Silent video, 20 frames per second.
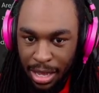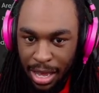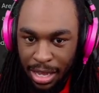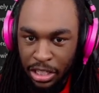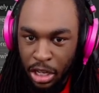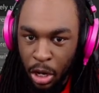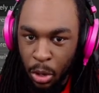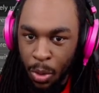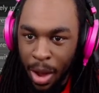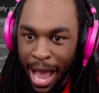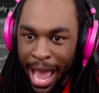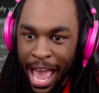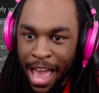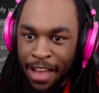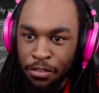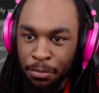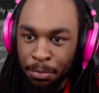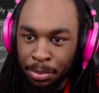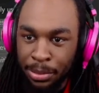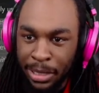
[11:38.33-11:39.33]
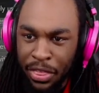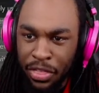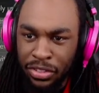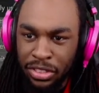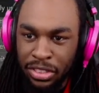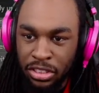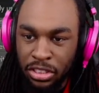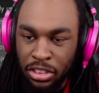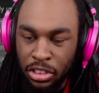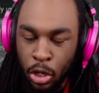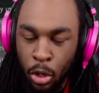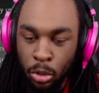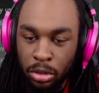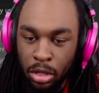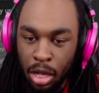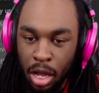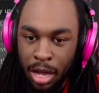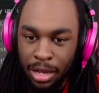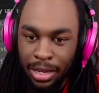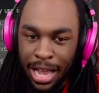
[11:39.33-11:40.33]
Yo, I haven't played this in so
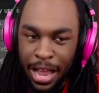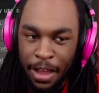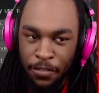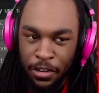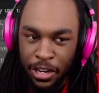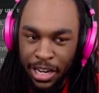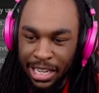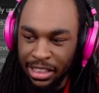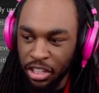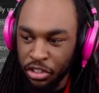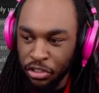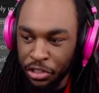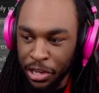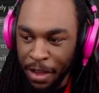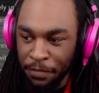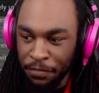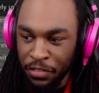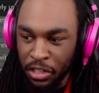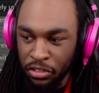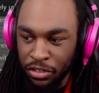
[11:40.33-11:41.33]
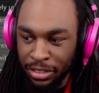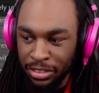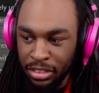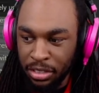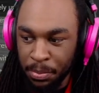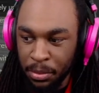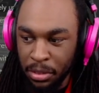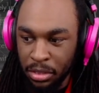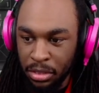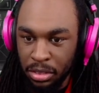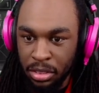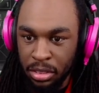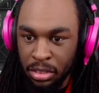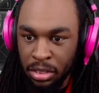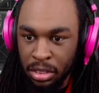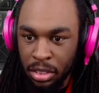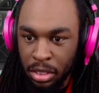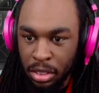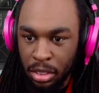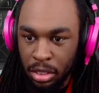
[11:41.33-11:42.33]
long, I forget the crafting recipes.
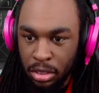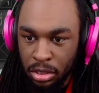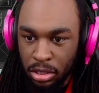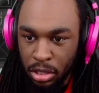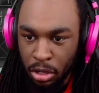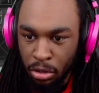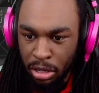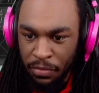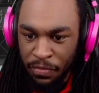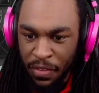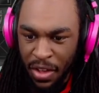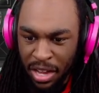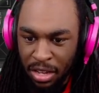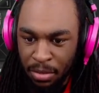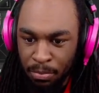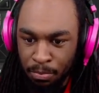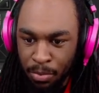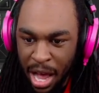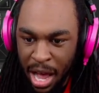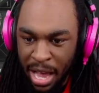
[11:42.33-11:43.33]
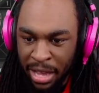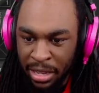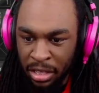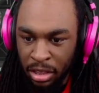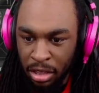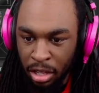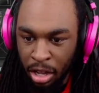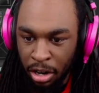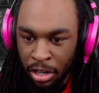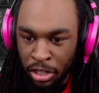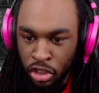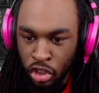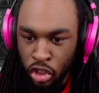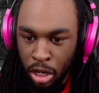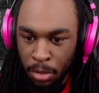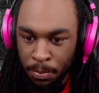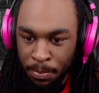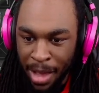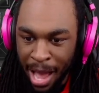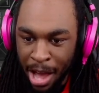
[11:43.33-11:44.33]
So, if I combine large
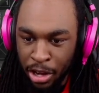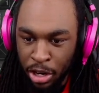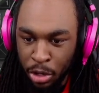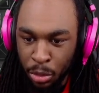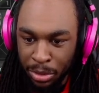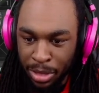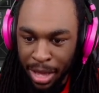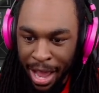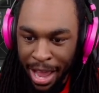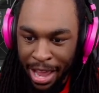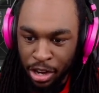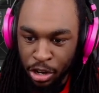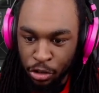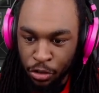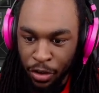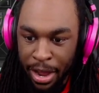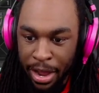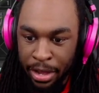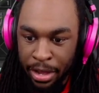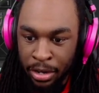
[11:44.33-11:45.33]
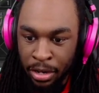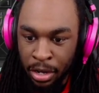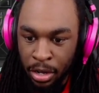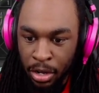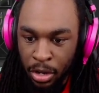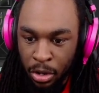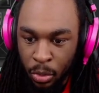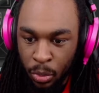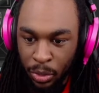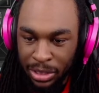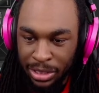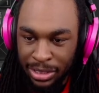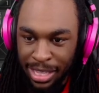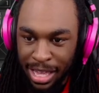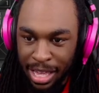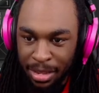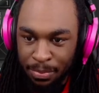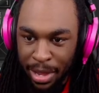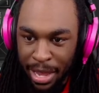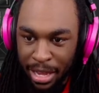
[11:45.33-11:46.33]
gunpowder with high grade, what does
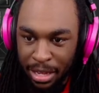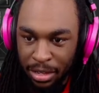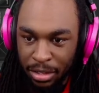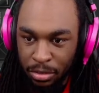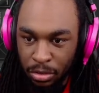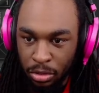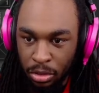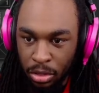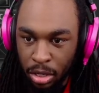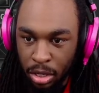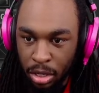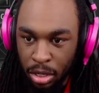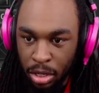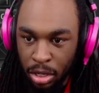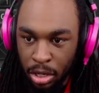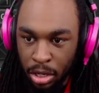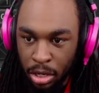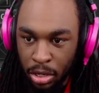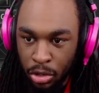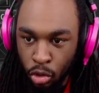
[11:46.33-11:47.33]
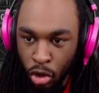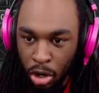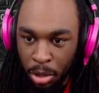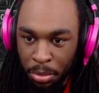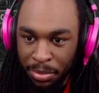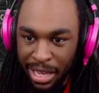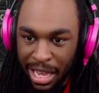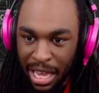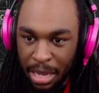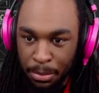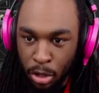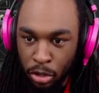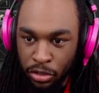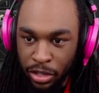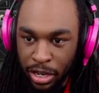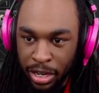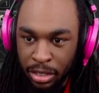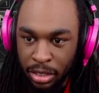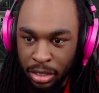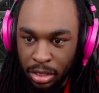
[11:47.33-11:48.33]
that make? Normal ammo,
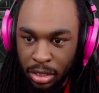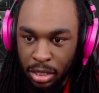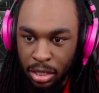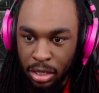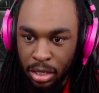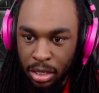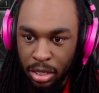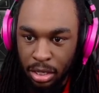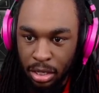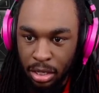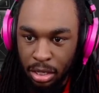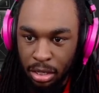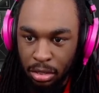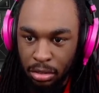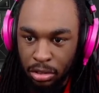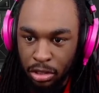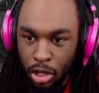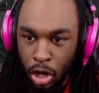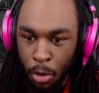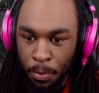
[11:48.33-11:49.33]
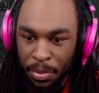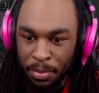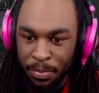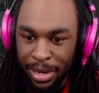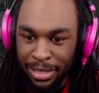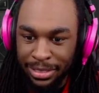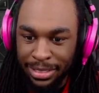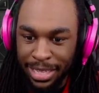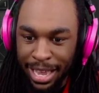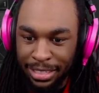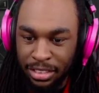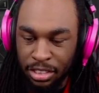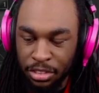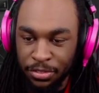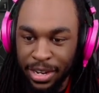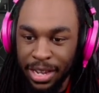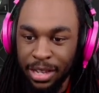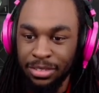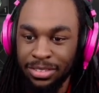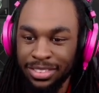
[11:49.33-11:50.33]
right? Nope, it makes acid
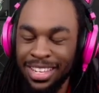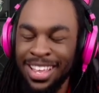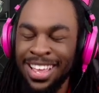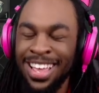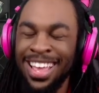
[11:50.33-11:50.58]
rounds.